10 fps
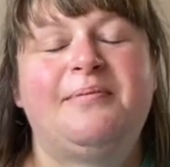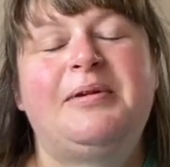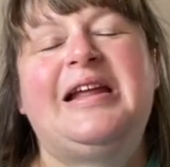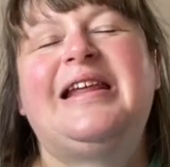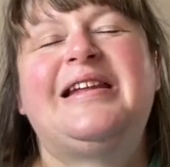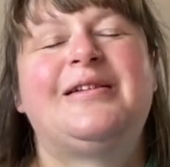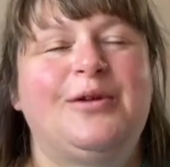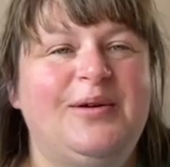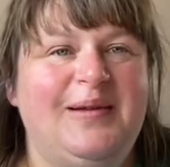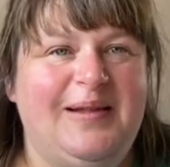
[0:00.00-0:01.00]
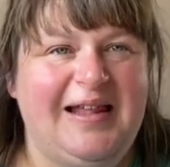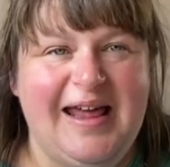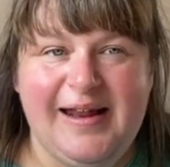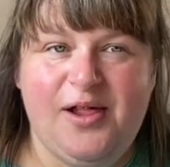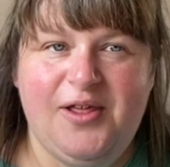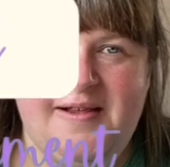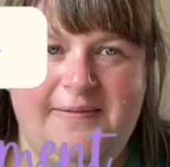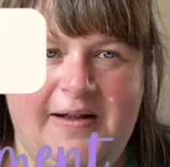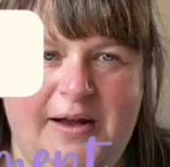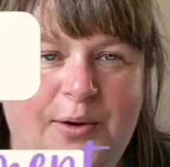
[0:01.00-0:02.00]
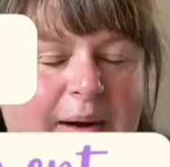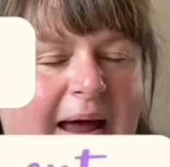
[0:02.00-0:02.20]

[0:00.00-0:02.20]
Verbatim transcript: please do like this video